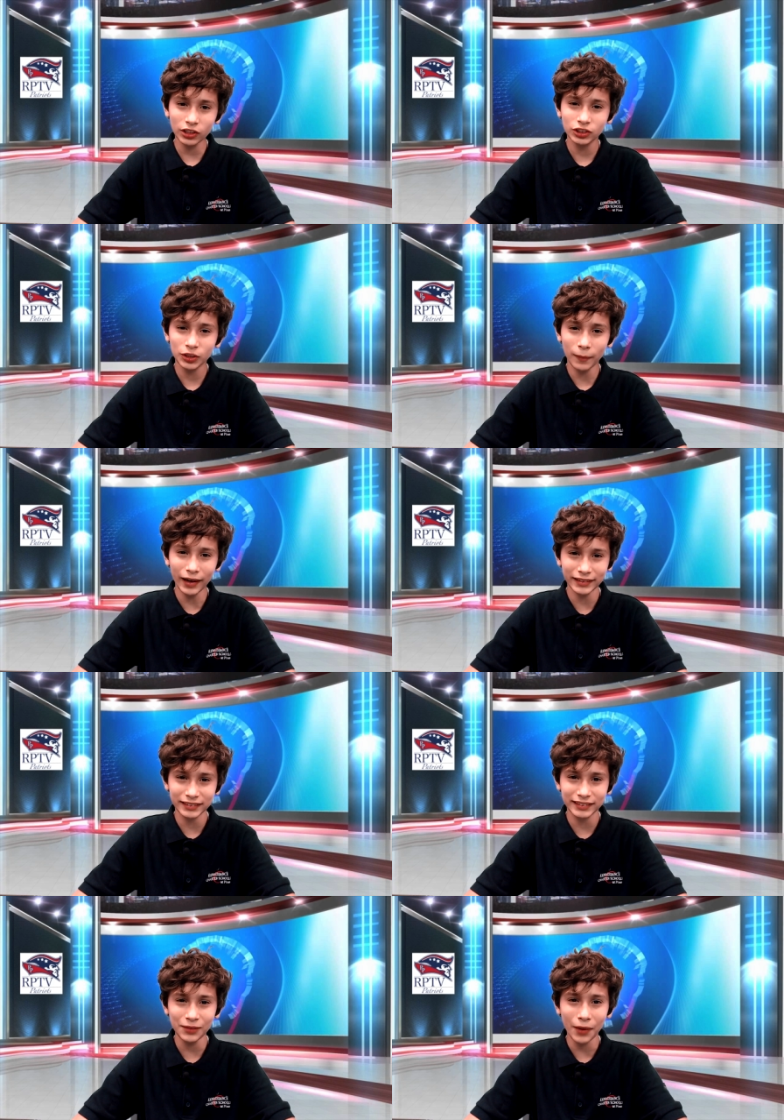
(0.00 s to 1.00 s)
to Mark to
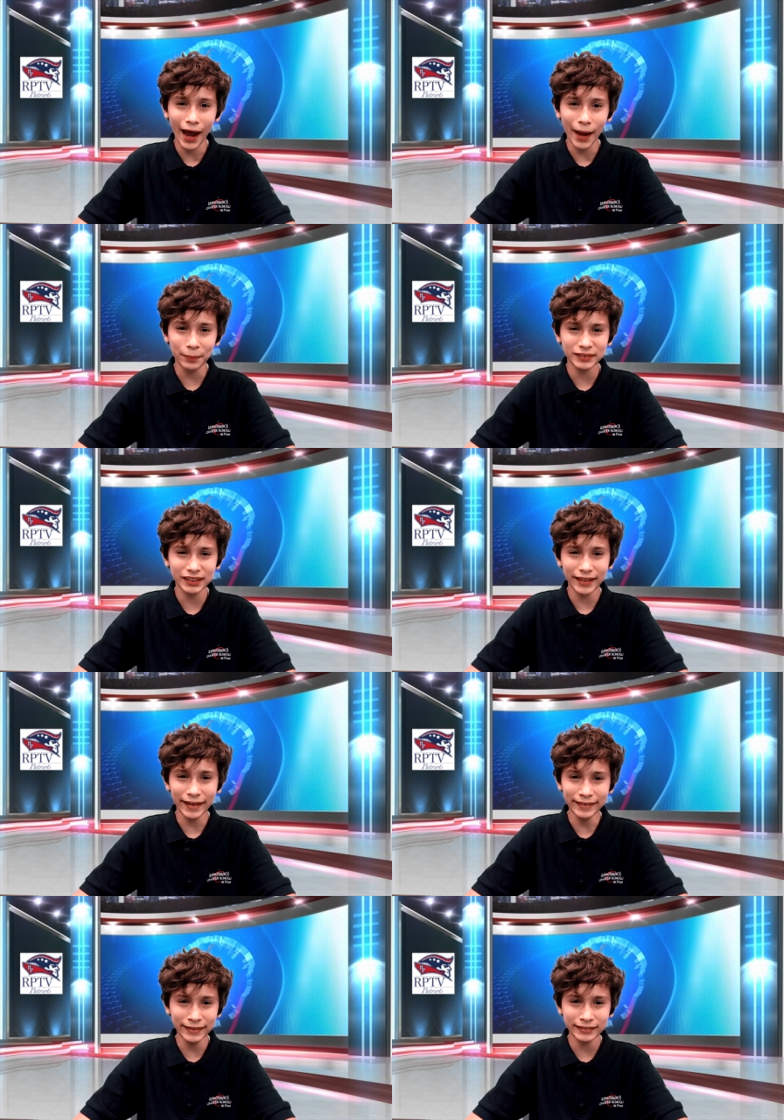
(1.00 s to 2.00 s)
see what happened today
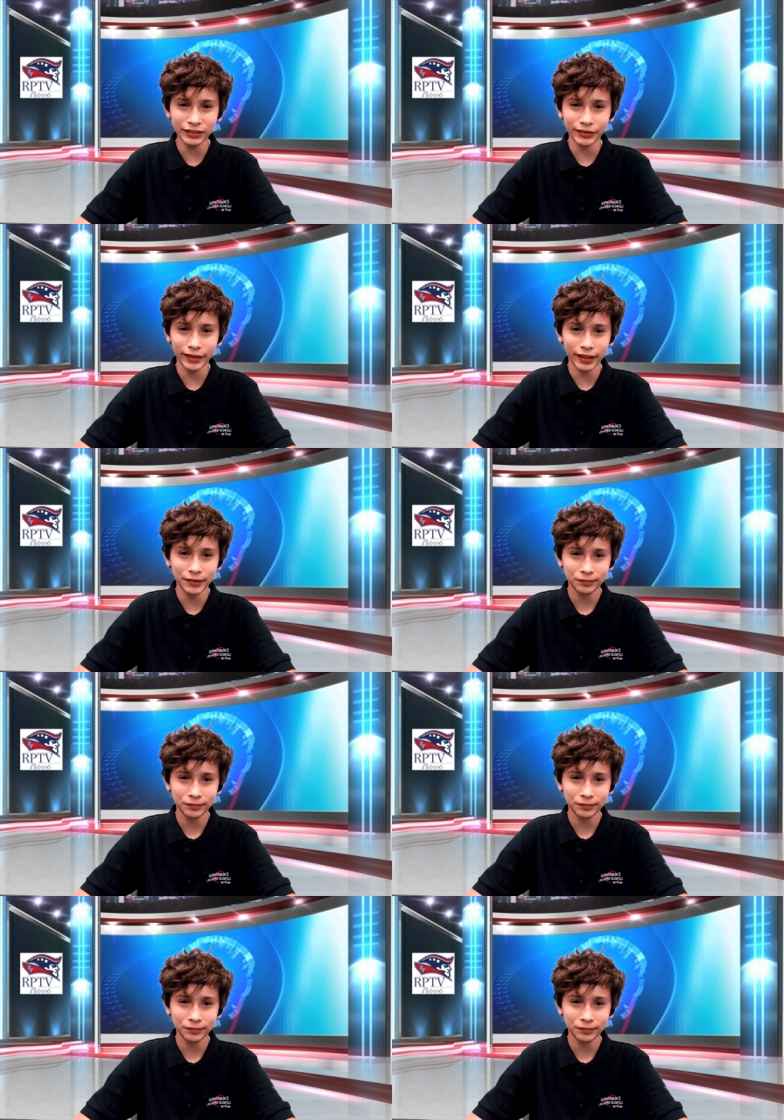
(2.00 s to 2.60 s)
in history.